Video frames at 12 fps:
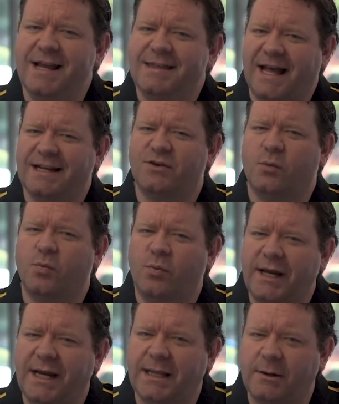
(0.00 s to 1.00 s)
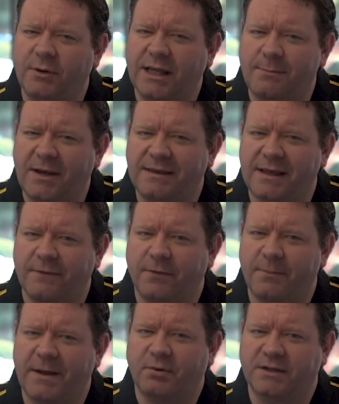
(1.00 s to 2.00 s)
That is a really, really big thing for
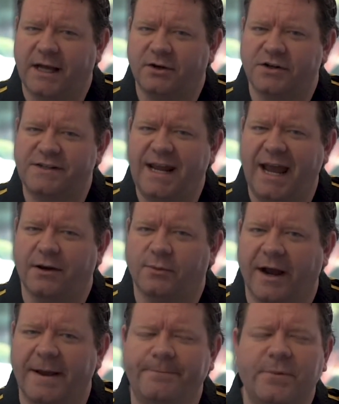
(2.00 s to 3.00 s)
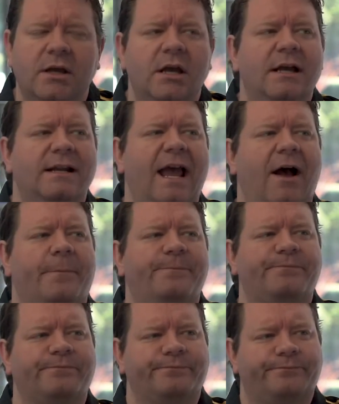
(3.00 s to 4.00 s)
people to understand, right?
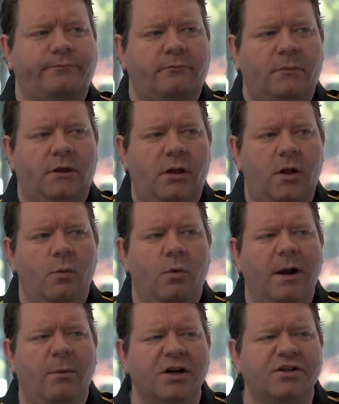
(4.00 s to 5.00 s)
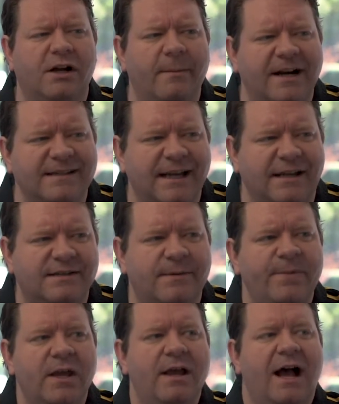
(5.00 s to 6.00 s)
Now, what I want to talk about is
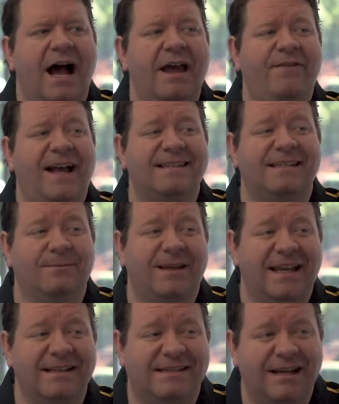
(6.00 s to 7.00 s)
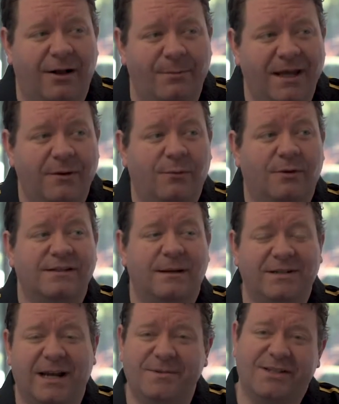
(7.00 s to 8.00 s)
this. I've had some kids tell me, well,
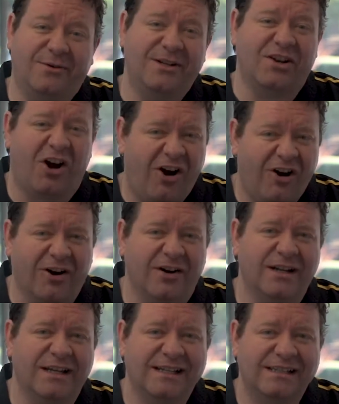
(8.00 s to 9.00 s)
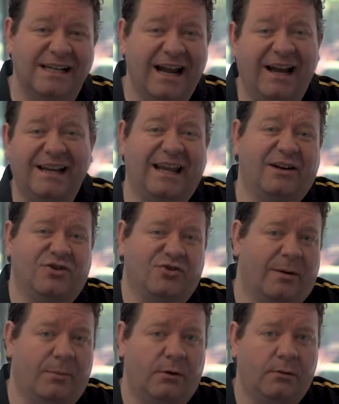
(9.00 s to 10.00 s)
sometimes though it's hard to not get in
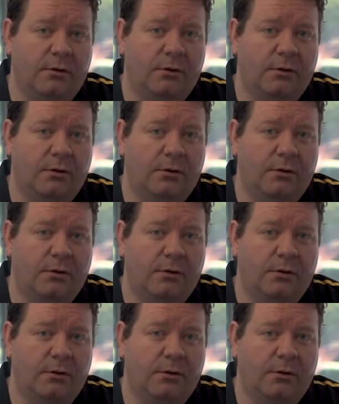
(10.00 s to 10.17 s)
trouble.